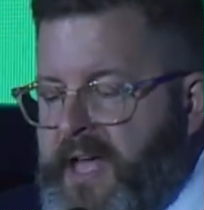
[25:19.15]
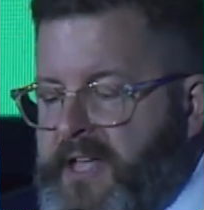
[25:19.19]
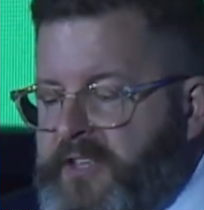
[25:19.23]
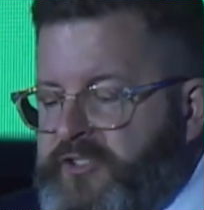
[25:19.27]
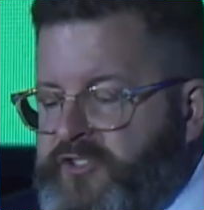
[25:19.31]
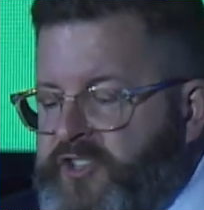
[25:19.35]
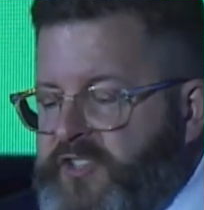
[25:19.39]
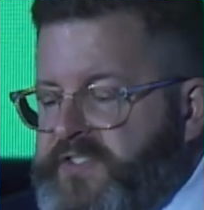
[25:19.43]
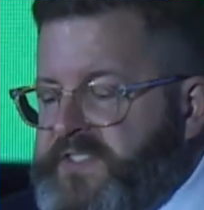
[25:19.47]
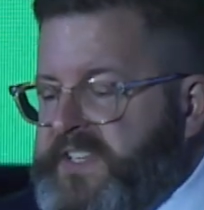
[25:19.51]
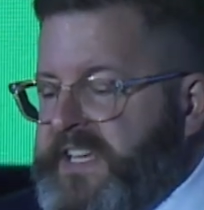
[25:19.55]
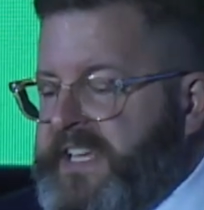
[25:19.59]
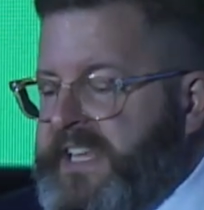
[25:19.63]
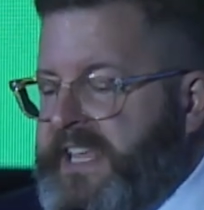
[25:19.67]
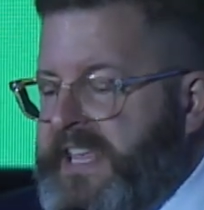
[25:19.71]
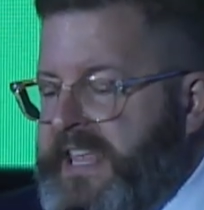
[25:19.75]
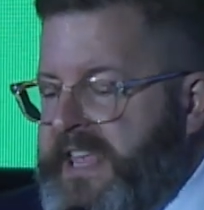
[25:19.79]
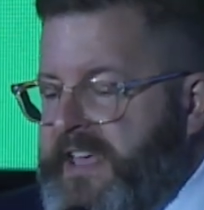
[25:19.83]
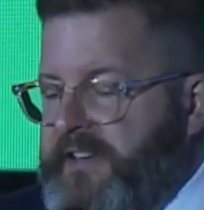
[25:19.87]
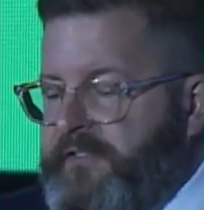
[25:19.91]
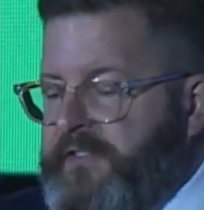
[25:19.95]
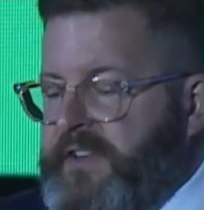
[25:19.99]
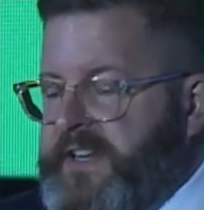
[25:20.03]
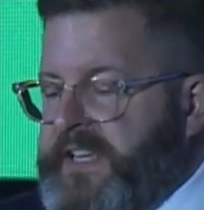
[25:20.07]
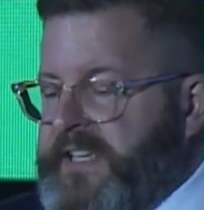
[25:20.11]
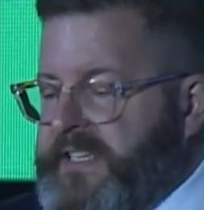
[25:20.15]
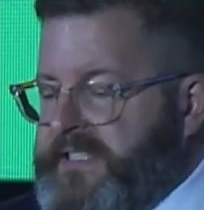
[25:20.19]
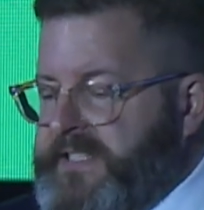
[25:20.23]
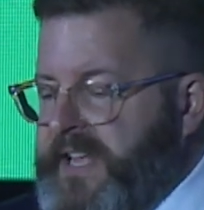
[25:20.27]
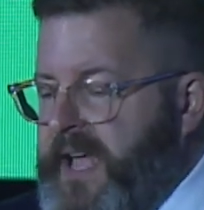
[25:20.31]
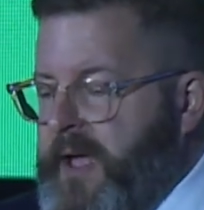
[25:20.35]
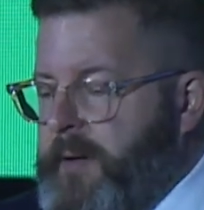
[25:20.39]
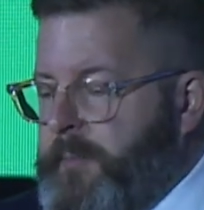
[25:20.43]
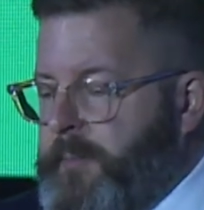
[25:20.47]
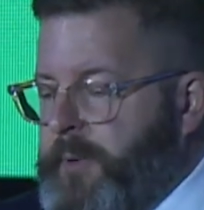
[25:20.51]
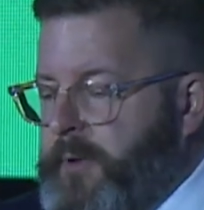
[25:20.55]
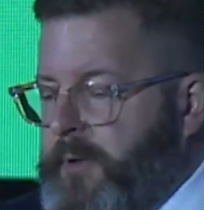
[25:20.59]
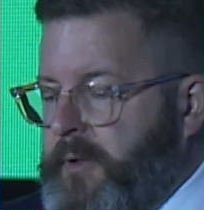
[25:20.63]
Just to give an
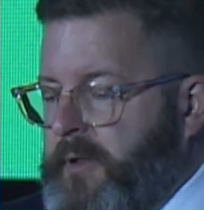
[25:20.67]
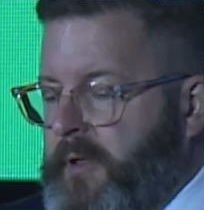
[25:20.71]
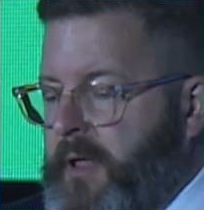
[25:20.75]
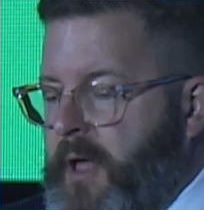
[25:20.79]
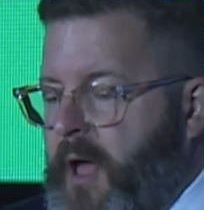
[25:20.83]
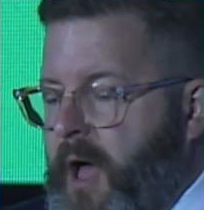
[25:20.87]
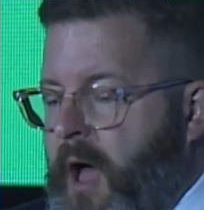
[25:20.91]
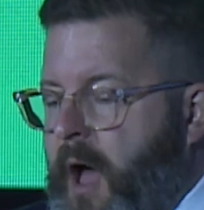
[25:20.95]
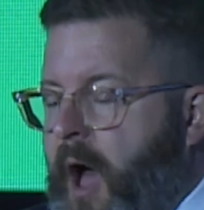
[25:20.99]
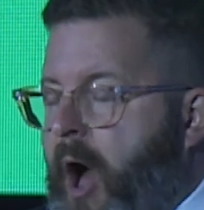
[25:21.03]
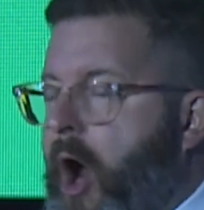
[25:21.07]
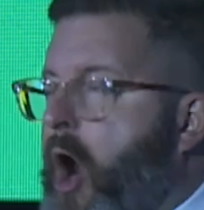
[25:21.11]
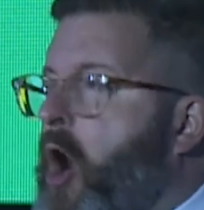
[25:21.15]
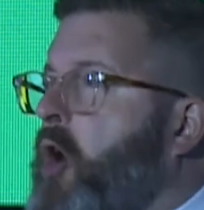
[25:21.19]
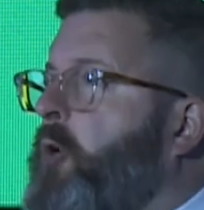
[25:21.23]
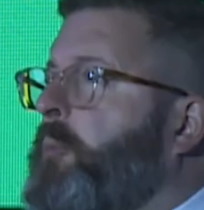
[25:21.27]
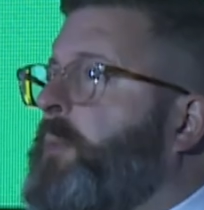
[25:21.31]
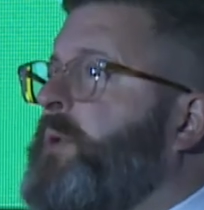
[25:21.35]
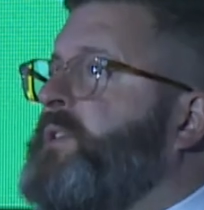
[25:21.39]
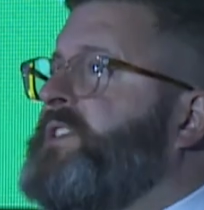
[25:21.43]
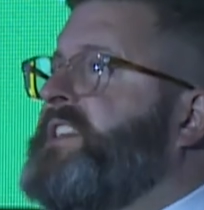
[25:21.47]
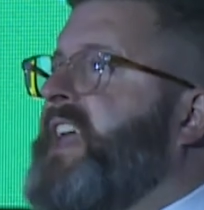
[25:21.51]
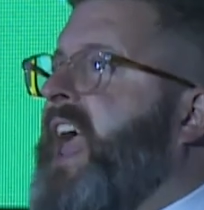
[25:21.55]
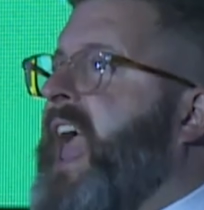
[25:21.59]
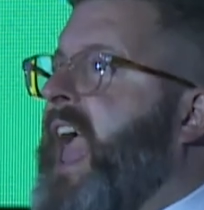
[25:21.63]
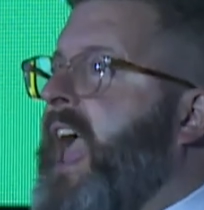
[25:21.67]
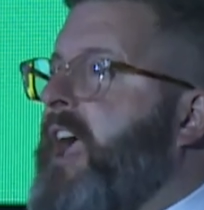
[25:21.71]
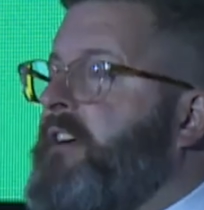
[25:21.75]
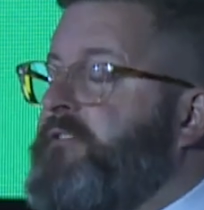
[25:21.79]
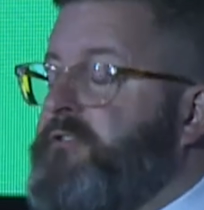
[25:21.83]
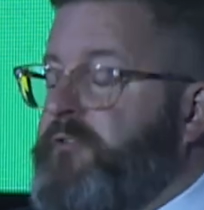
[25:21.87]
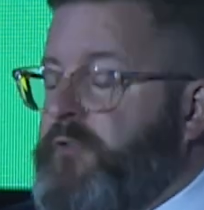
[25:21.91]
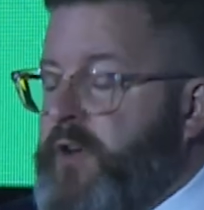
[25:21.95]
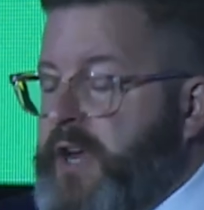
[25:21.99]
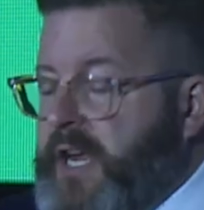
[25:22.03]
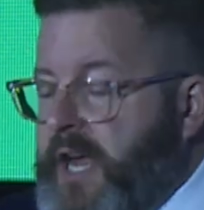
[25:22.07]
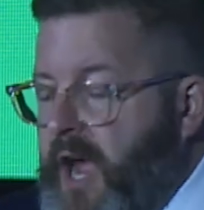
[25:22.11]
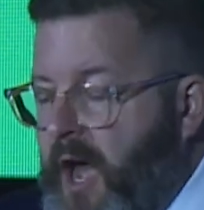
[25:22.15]
example, almost
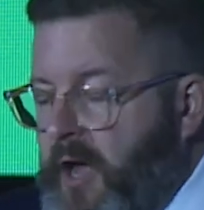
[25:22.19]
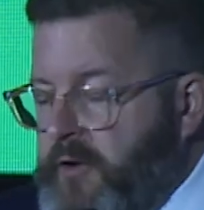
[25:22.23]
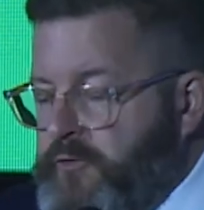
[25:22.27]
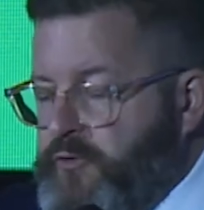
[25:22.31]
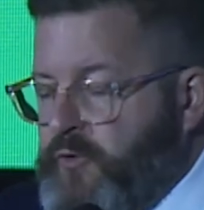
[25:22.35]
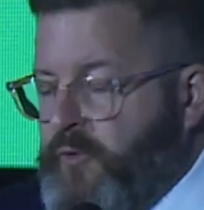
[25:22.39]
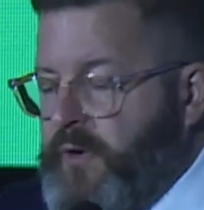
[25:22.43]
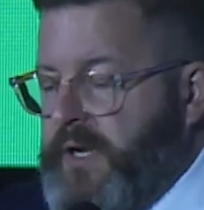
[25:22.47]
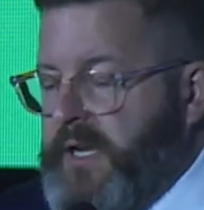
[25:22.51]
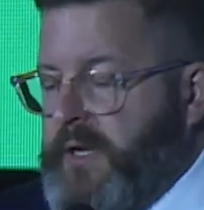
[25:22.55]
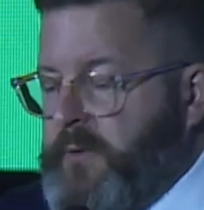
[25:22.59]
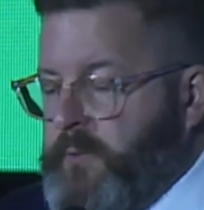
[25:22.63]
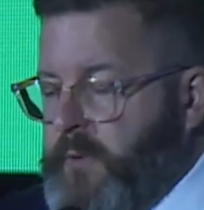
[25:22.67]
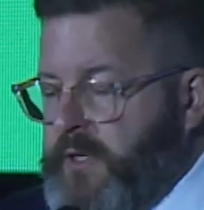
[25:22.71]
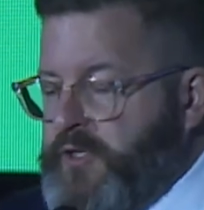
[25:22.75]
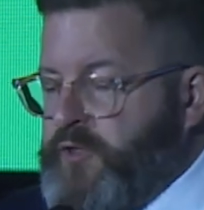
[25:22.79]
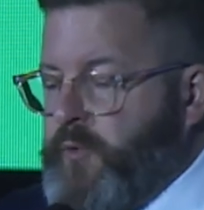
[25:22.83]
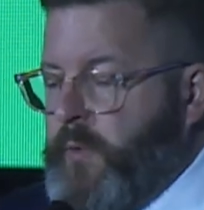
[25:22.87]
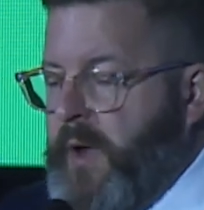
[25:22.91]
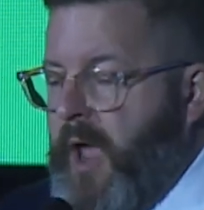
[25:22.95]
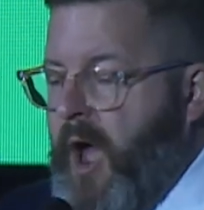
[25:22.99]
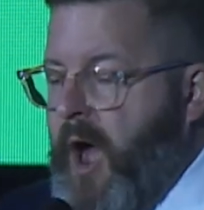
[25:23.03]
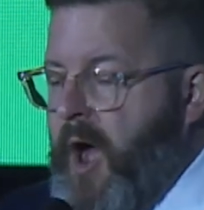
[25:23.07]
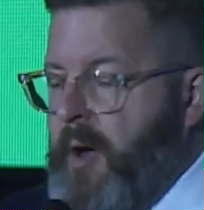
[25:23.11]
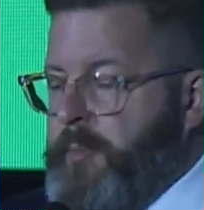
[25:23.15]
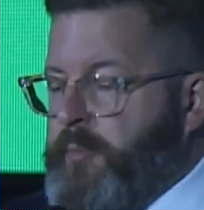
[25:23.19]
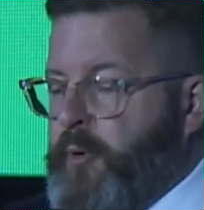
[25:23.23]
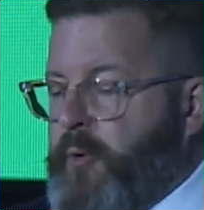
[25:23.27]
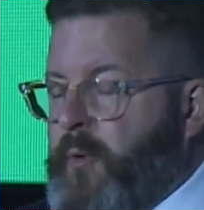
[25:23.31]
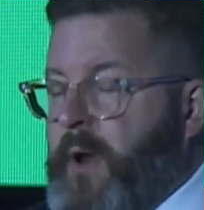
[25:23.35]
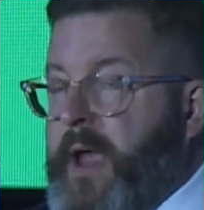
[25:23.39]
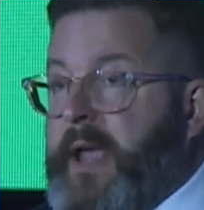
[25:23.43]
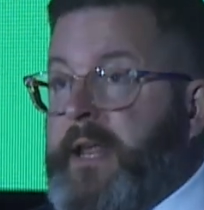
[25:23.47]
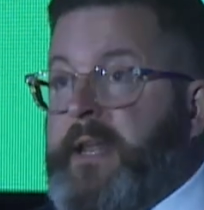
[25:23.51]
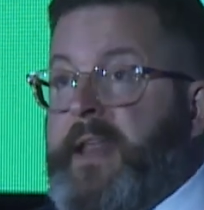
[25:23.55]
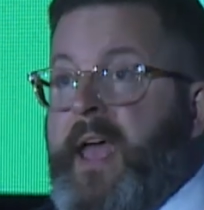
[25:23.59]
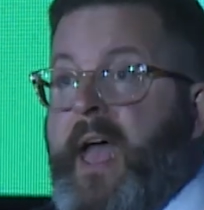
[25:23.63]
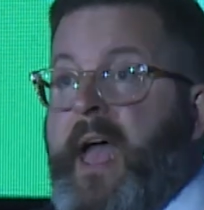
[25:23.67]
every country in which we
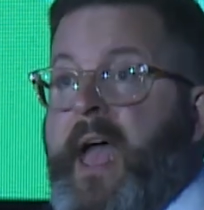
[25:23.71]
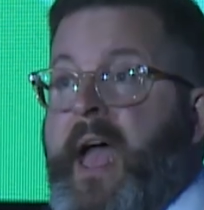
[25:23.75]
operate,